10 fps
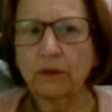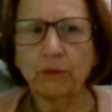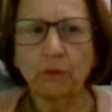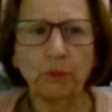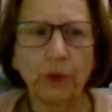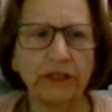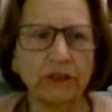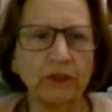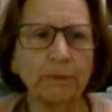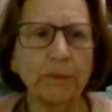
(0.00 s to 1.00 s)
when
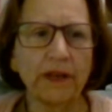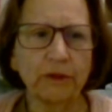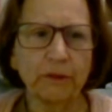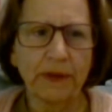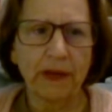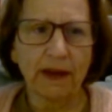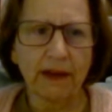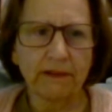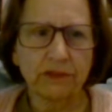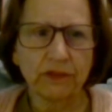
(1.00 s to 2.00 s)
your mother
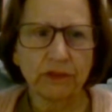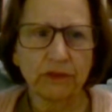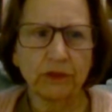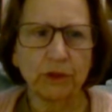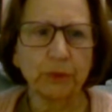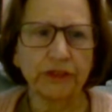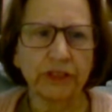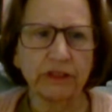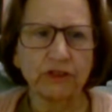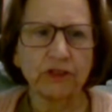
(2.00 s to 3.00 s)
passed, you were
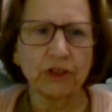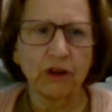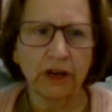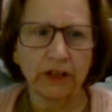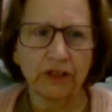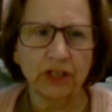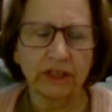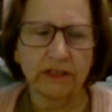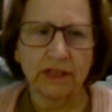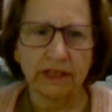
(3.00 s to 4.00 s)
in charge
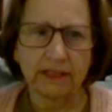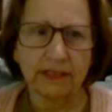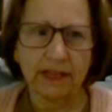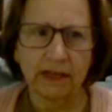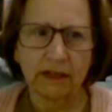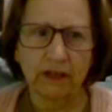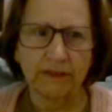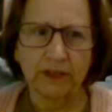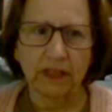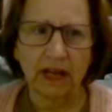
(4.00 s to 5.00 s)
and taking care
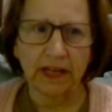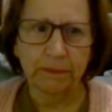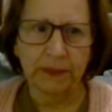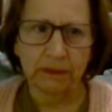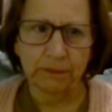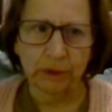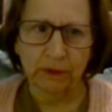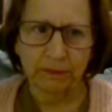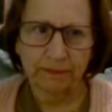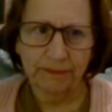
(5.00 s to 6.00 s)
of a lot of people.
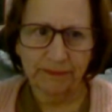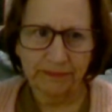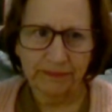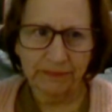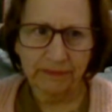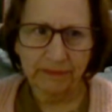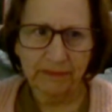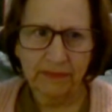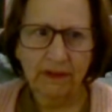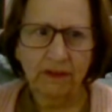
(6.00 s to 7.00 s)

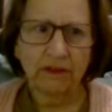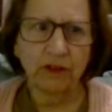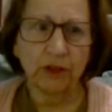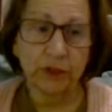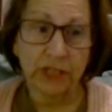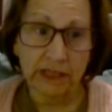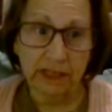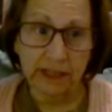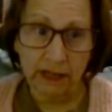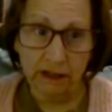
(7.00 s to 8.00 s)
You know, you were
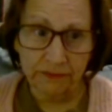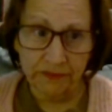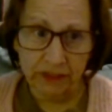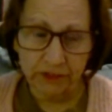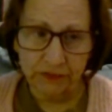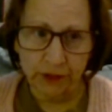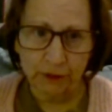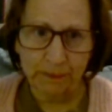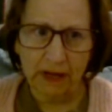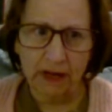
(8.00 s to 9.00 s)
taking care of things for
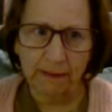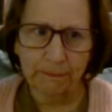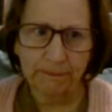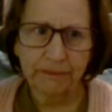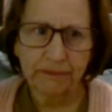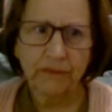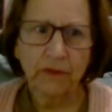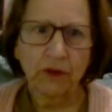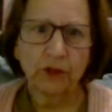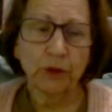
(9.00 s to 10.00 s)
your mom.
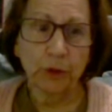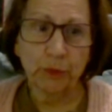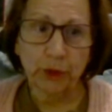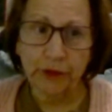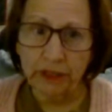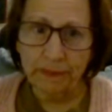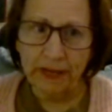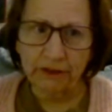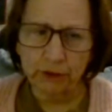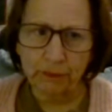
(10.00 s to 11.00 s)
You were worried
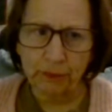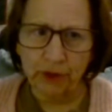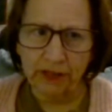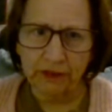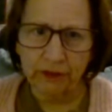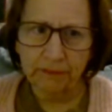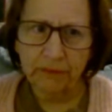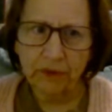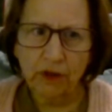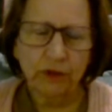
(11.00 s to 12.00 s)
about your brother.
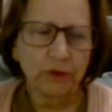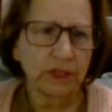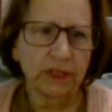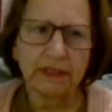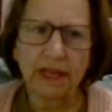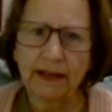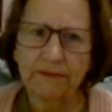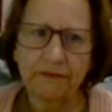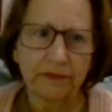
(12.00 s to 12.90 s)
You didn't have,